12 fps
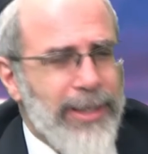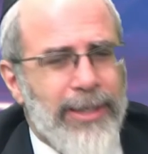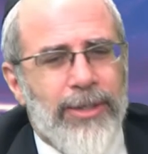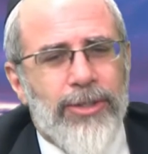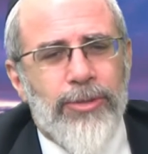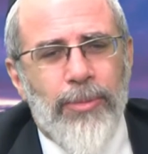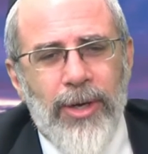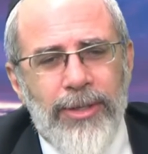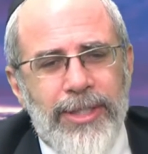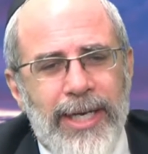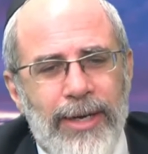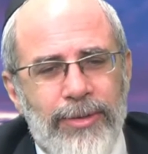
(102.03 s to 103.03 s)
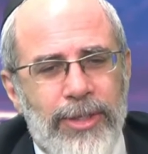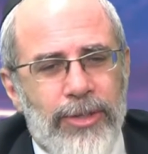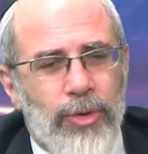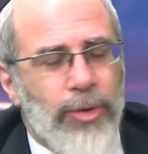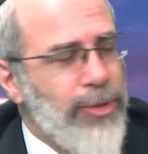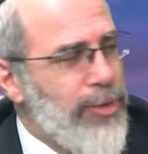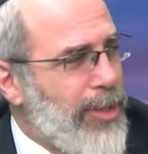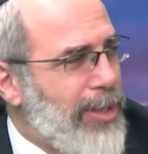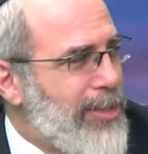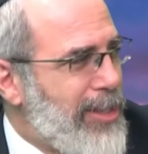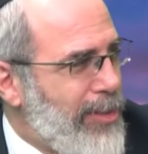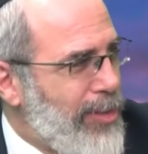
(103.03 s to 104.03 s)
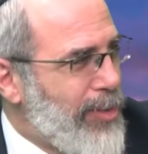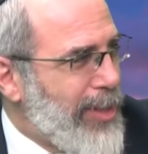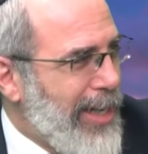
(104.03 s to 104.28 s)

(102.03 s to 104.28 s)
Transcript: a small town in northern Ontario,